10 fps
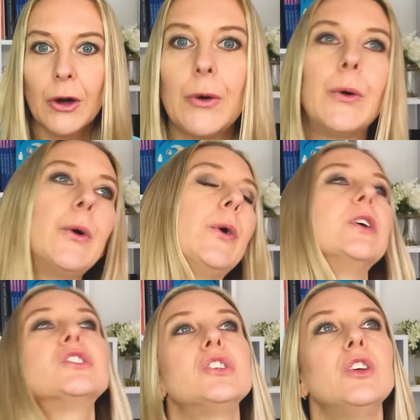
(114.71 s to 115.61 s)

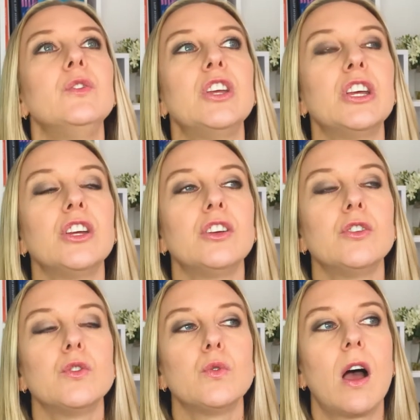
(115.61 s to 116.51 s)
Or do
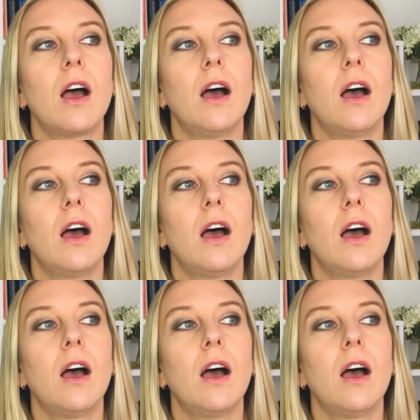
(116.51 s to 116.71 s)
you